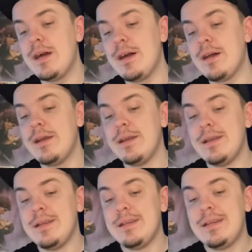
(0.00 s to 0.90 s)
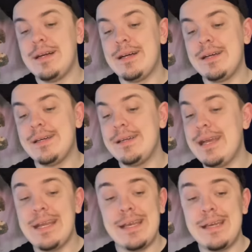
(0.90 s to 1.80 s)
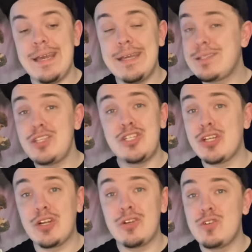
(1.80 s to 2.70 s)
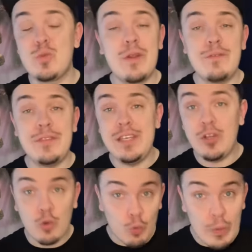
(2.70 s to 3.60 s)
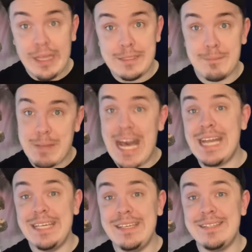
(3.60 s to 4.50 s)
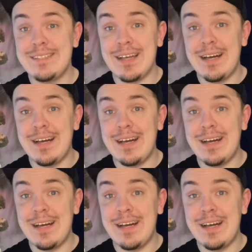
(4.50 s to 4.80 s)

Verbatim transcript: Uh, uh, Anton Chigurh is one of the great baddies.